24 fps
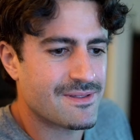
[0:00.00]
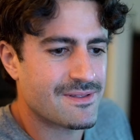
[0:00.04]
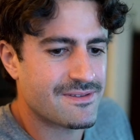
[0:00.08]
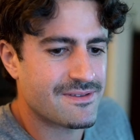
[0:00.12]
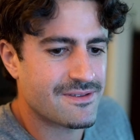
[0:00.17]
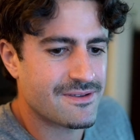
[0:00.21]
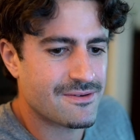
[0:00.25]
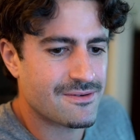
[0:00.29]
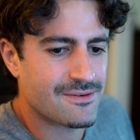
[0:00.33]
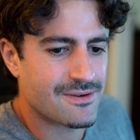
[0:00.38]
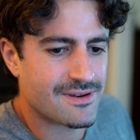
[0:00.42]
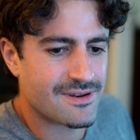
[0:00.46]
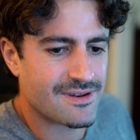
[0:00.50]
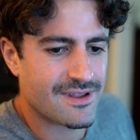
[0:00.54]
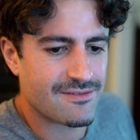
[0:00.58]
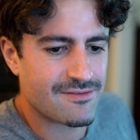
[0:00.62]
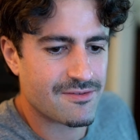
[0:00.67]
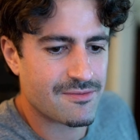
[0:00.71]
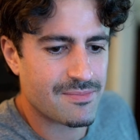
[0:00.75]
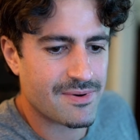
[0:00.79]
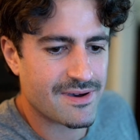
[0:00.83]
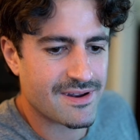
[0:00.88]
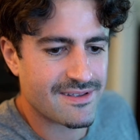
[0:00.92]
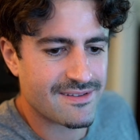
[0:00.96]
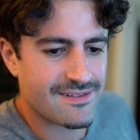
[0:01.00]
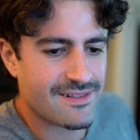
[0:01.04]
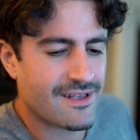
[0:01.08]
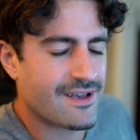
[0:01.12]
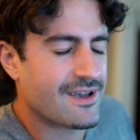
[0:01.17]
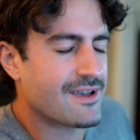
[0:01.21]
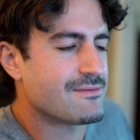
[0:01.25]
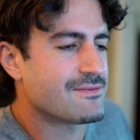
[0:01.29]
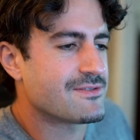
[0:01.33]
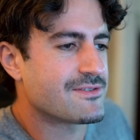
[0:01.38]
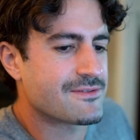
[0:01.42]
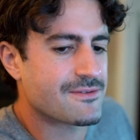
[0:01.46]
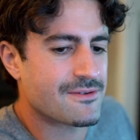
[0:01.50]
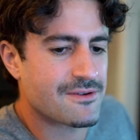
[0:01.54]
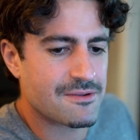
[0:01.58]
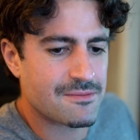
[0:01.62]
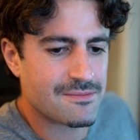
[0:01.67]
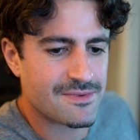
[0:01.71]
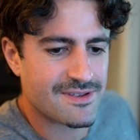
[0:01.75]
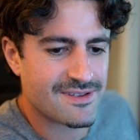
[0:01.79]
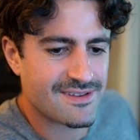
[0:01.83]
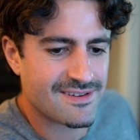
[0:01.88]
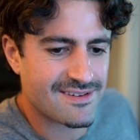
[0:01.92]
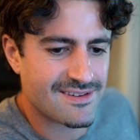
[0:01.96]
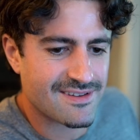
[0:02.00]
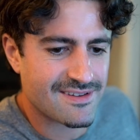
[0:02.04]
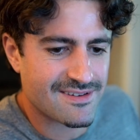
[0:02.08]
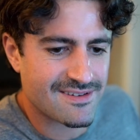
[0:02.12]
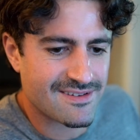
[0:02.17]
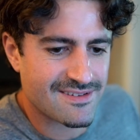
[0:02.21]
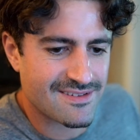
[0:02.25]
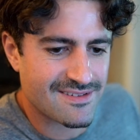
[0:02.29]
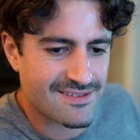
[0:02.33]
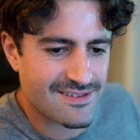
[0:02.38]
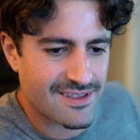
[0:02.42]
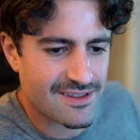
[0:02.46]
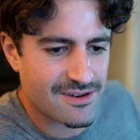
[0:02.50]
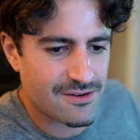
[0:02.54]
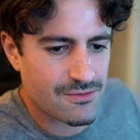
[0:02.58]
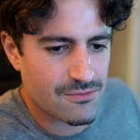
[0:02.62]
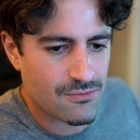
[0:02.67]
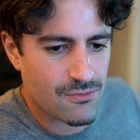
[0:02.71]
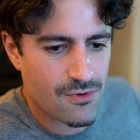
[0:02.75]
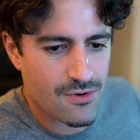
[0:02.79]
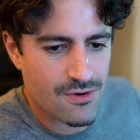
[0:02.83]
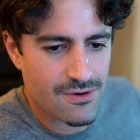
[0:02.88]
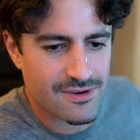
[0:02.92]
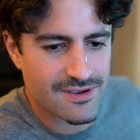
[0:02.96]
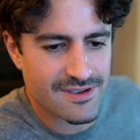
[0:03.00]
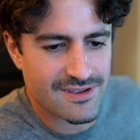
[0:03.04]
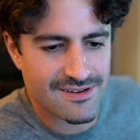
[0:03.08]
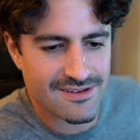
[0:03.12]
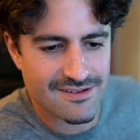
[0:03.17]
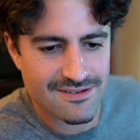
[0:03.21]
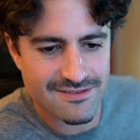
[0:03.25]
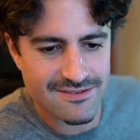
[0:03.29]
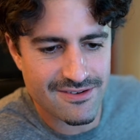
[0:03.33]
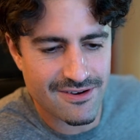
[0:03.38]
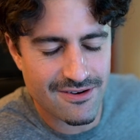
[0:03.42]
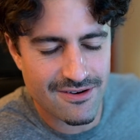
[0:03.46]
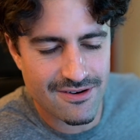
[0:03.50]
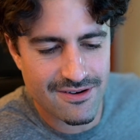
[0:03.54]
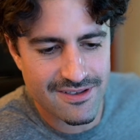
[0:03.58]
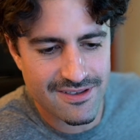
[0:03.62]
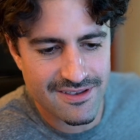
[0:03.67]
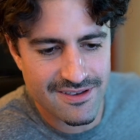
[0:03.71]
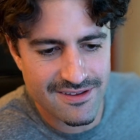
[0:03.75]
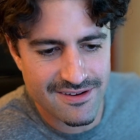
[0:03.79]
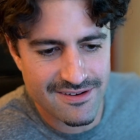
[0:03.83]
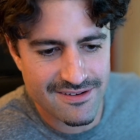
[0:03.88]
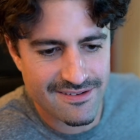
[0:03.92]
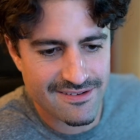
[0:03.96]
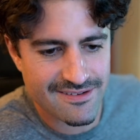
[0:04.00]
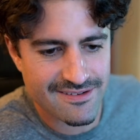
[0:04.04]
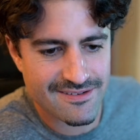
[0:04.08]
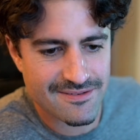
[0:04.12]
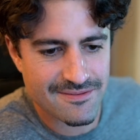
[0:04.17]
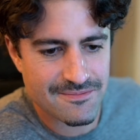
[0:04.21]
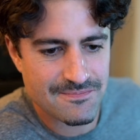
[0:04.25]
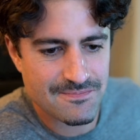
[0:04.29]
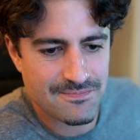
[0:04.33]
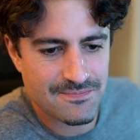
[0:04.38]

are doing. Everybody's live streaming and working and talking. Or